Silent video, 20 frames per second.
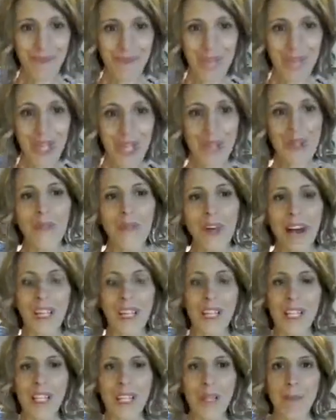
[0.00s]
So that
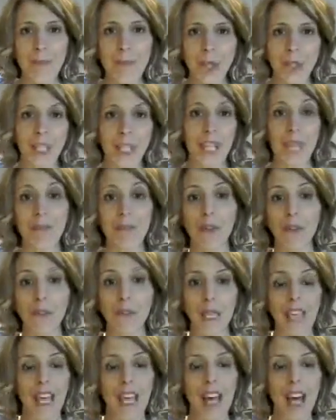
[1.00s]
is music and
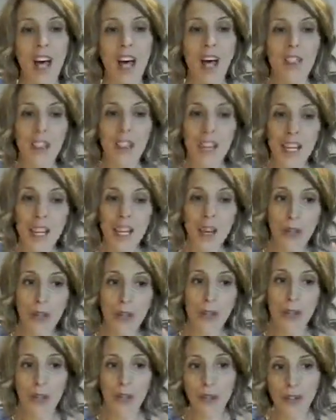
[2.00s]
movement. The
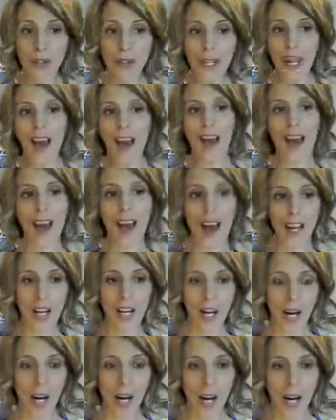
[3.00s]
third
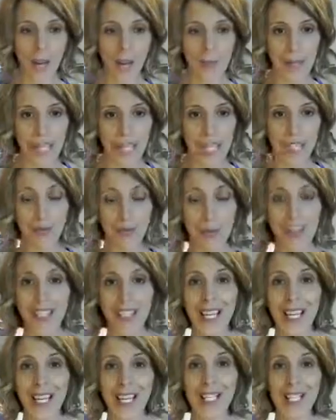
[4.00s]
hack is
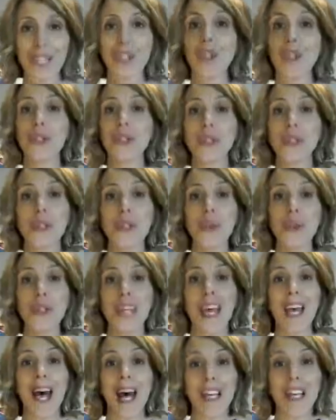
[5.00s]
related to
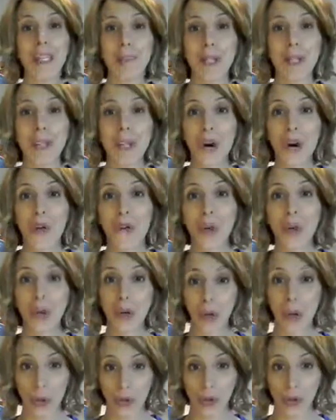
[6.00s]
the element of
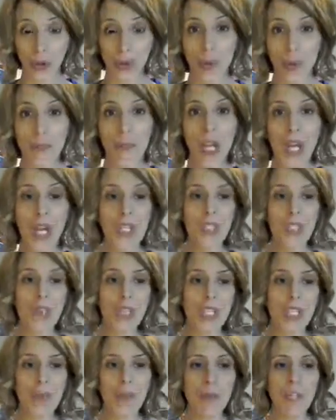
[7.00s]
earth. So
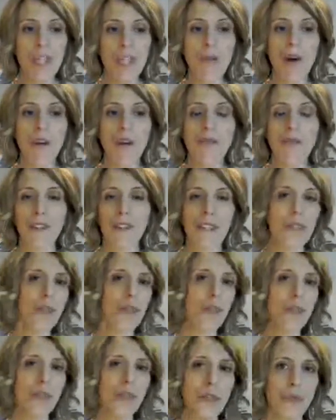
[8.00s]
this one is about
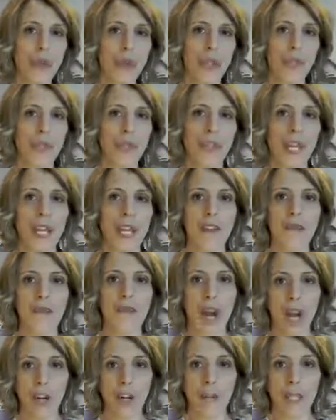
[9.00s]
physical structures and
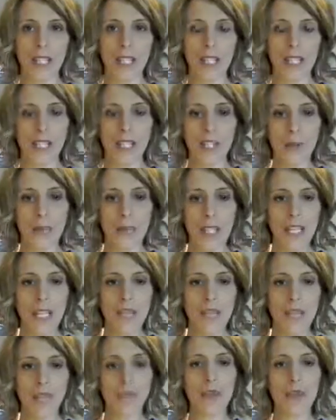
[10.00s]
environments. And so when I say
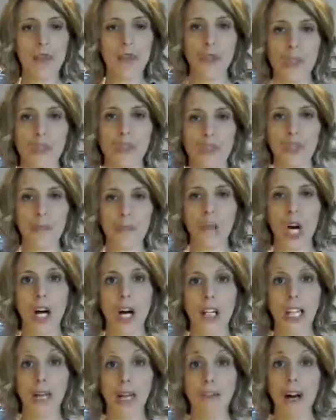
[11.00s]
physical structures, I'm
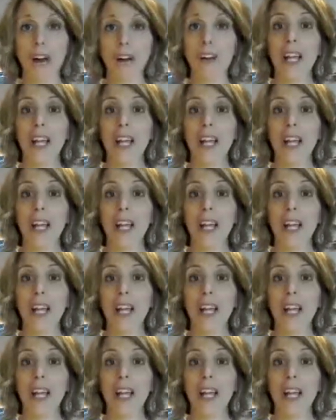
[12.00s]
talking about